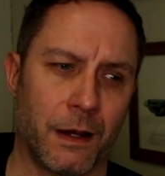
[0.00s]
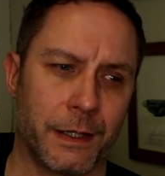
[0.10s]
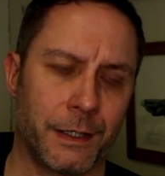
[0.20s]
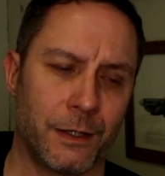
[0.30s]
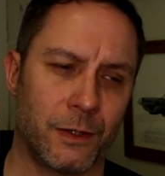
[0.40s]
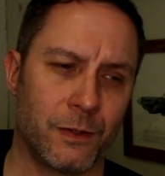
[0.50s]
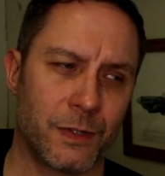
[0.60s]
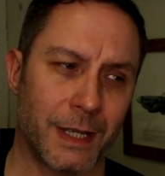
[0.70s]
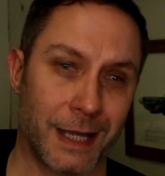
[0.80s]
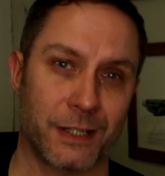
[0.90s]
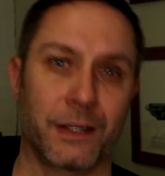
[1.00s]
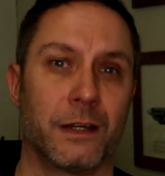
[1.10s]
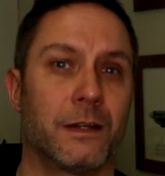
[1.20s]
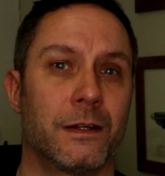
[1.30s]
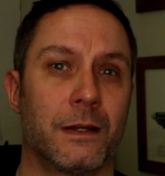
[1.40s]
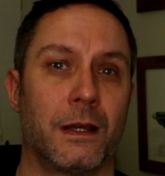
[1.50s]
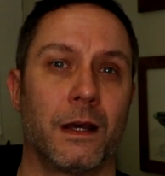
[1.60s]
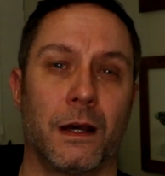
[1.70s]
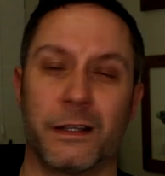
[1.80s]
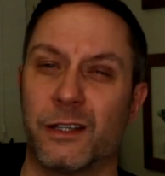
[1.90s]
I use ASCA.
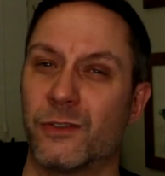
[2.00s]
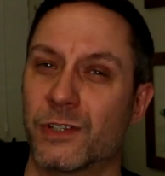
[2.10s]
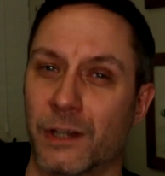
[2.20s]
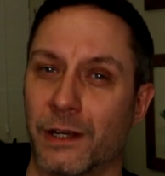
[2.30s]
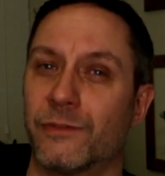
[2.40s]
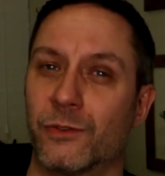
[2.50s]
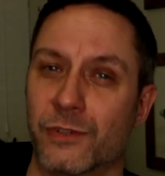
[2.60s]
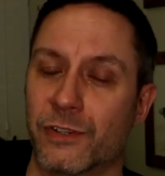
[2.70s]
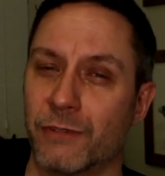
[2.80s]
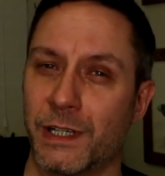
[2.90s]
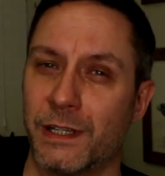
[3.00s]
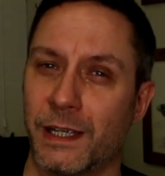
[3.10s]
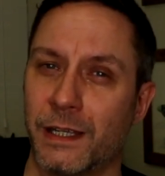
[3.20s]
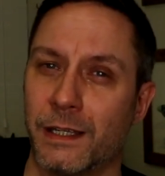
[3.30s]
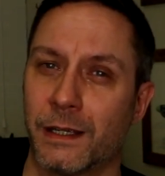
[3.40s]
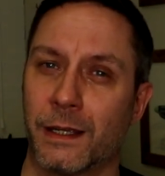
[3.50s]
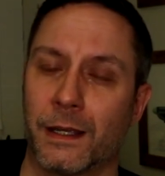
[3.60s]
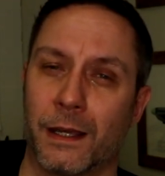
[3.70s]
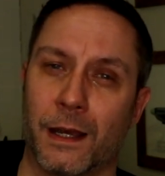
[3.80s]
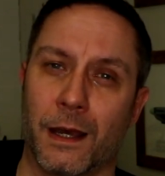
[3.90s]
I use Skyforce 3D.
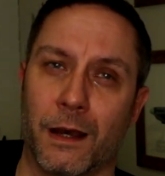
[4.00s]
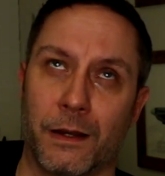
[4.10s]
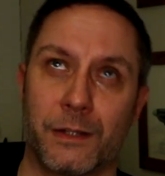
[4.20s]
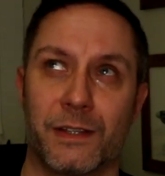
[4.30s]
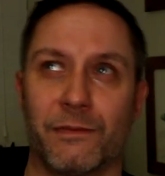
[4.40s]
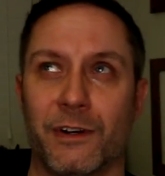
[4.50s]
I use